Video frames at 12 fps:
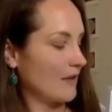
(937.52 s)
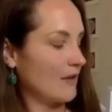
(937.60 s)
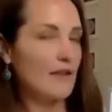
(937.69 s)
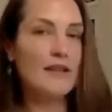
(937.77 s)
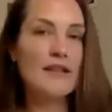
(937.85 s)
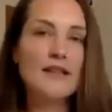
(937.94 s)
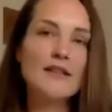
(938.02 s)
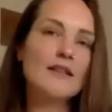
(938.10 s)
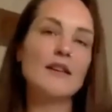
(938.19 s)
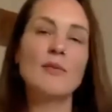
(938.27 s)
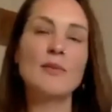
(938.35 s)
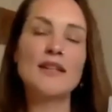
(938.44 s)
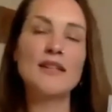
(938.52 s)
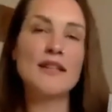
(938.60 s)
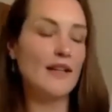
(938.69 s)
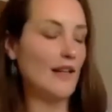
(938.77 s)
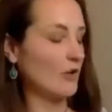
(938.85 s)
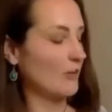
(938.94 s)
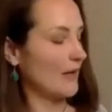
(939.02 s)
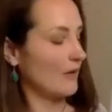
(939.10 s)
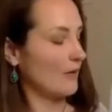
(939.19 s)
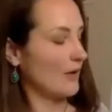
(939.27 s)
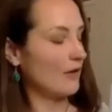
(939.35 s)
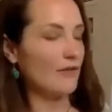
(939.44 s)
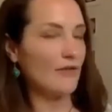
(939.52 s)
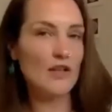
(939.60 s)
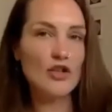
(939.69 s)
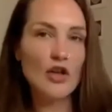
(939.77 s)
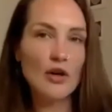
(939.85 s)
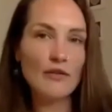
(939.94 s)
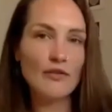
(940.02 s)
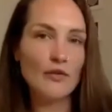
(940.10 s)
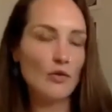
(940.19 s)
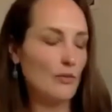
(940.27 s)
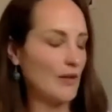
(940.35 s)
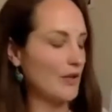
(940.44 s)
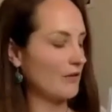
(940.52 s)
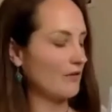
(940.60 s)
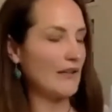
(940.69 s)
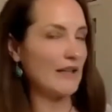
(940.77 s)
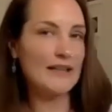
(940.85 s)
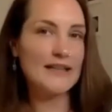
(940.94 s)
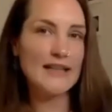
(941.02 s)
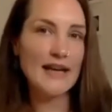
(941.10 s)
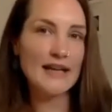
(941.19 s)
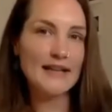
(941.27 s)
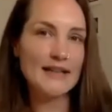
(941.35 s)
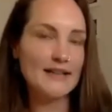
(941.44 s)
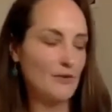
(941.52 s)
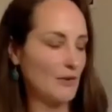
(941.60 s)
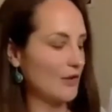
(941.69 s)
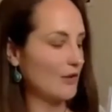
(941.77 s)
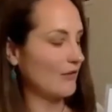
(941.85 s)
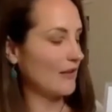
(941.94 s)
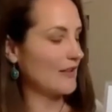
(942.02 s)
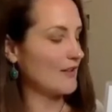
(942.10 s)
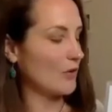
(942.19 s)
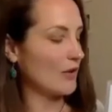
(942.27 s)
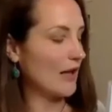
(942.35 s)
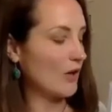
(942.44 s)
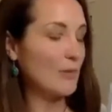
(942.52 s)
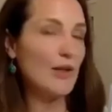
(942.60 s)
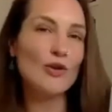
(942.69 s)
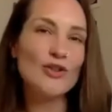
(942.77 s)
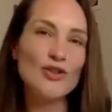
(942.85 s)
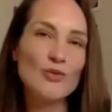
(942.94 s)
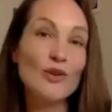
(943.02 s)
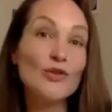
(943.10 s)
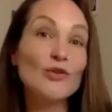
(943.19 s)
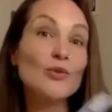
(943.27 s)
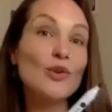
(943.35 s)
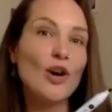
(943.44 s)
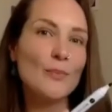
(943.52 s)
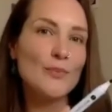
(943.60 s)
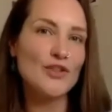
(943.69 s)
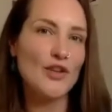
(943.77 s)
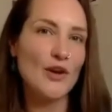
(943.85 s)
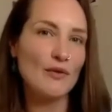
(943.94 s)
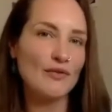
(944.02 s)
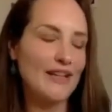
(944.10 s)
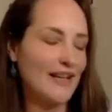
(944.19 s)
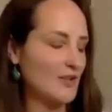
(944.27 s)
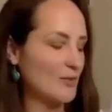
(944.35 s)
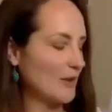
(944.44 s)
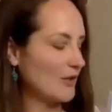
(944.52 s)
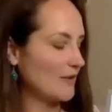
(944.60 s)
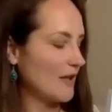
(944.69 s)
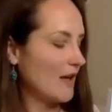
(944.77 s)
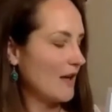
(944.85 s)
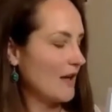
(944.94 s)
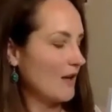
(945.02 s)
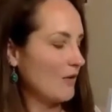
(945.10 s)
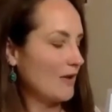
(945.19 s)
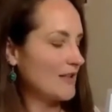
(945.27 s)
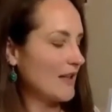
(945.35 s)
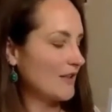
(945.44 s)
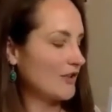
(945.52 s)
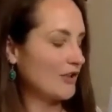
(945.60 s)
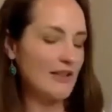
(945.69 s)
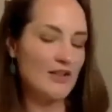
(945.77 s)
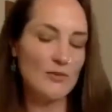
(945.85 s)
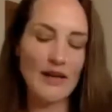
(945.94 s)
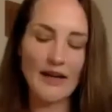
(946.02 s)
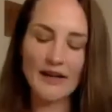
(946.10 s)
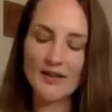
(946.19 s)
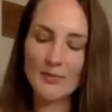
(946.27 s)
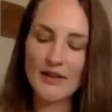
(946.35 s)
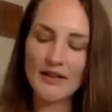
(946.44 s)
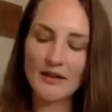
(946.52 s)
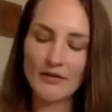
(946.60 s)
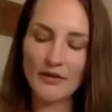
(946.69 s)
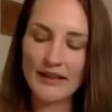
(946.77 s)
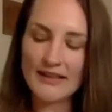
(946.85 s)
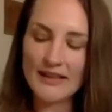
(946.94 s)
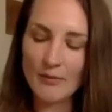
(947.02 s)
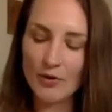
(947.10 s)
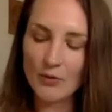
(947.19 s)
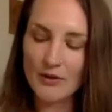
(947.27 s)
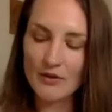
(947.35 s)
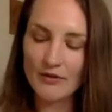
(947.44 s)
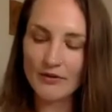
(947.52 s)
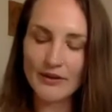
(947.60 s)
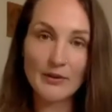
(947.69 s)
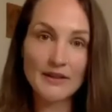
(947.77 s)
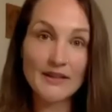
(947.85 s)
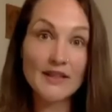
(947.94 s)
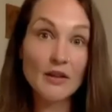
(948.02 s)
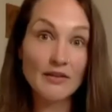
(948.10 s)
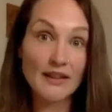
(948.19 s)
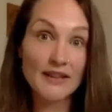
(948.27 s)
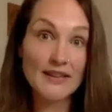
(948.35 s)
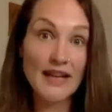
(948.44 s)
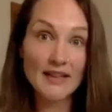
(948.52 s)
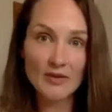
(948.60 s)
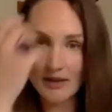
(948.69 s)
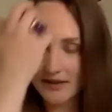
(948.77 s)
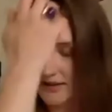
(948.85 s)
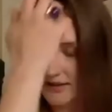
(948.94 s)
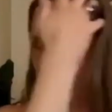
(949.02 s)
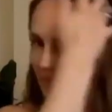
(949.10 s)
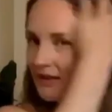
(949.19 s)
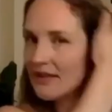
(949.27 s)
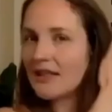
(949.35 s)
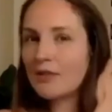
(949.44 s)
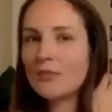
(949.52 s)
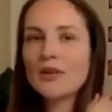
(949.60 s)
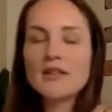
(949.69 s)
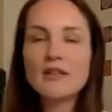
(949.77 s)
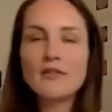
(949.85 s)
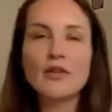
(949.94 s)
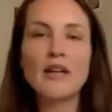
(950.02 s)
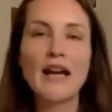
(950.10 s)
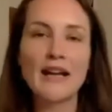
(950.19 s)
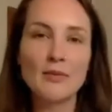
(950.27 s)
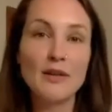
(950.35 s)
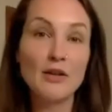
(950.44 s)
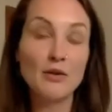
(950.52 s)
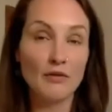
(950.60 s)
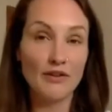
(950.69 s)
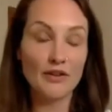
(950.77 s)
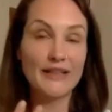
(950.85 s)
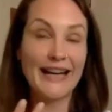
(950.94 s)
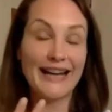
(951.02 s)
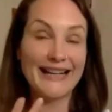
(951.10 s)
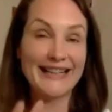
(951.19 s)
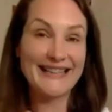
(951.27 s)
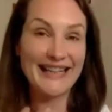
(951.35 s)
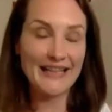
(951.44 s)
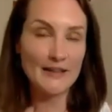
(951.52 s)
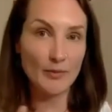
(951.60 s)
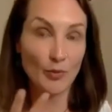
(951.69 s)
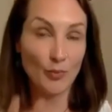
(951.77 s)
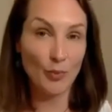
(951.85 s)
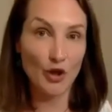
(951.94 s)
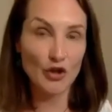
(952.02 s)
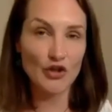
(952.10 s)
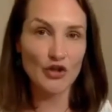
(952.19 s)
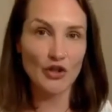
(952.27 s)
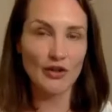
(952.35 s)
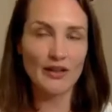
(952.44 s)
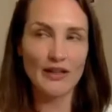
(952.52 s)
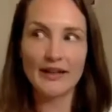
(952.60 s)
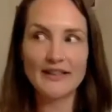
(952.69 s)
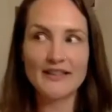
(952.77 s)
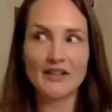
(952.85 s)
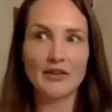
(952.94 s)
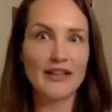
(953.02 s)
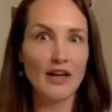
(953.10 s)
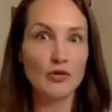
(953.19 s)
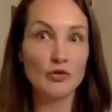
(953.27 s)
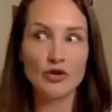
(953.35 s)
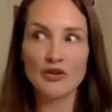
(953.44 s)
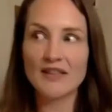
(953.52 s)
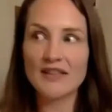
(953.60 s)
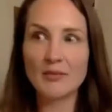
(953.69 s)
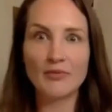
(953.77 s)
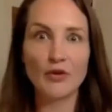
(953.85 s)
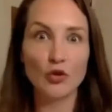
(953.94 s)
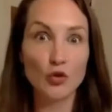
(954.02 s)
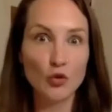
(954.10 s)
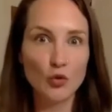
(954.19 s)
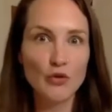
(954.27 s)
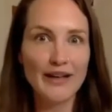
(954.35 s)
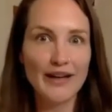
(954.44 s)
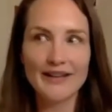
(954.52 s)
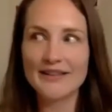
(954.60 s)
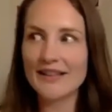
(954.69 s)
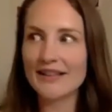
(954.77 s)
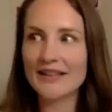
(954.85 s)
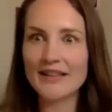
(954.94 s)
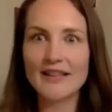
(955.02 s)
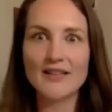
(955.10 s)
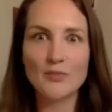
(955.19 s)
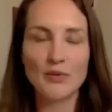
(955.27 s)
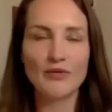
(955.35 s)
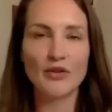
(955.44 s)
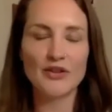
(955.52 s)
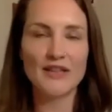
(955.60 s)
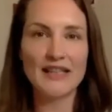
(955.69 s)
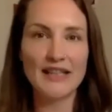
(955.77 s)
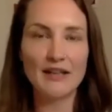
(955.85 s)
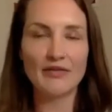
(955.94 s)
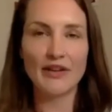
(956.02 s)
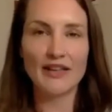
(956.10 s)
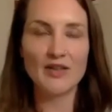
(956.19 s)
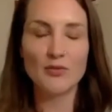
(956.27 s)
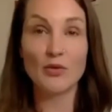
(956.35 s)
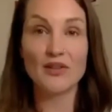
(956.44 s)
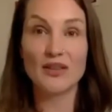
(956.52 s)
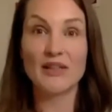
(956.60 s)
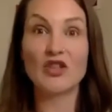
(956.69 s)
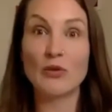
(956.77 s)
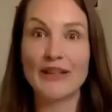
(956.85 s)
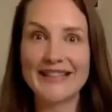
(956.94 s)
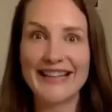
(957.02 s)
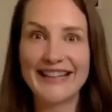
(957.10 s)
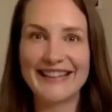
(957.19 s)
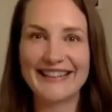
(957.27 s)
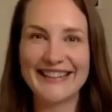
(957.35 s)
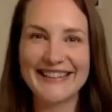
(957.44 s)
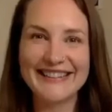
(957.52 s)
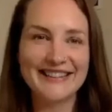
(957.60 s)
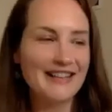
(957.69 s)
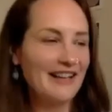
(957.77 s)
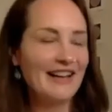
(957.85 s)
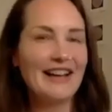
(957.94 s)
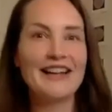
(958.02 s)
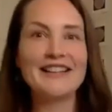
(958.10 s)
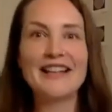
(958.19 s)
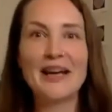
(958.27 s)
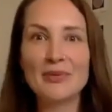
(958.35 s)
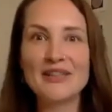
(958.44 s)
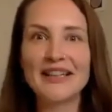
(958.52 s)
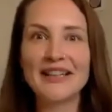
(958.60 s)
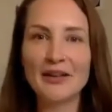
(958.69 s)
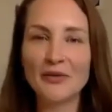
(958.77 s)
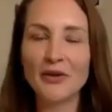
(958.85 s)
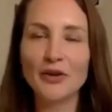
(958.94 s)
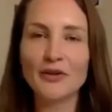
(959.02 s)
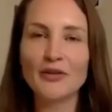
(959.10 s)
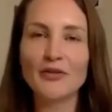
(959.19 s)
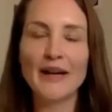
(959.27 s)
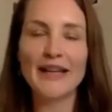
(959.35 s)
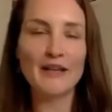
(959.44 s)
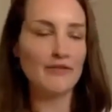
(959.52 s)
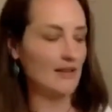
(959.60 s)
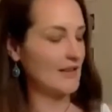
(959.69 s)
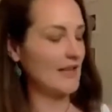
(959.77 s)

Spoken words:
It is amazing. Like we're going to feel joyful. We're going to feel excited. We're going to feel it all. Like we also want to observe that, because what the Arcturians were explaining, for example, with the frequency of excitement, it's amazing. But if you, like me, you're a very excitable person, like literally I could not sleep for 2 nights at least before this event because I was so excited. And it happens like that for a lot of my events.